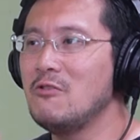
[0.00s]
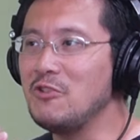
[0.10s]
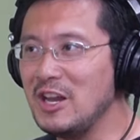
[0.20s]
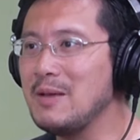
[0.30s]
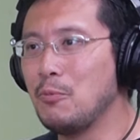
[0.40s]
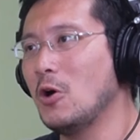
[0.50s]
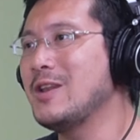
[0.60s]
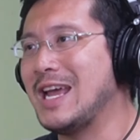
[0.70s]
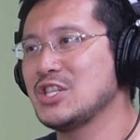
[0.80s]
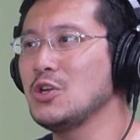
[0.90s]
really
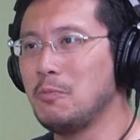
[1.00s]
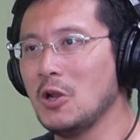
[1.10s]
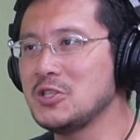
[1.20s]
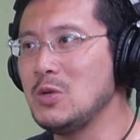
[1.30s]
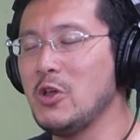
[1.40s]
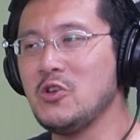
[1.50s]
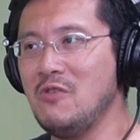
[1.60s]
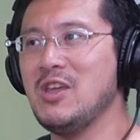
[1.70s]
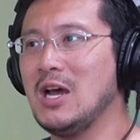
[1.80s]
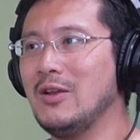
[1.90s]
important national policy where you're
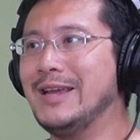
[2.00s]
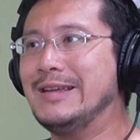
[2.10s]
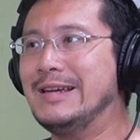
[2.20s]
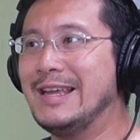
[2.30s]
giving out like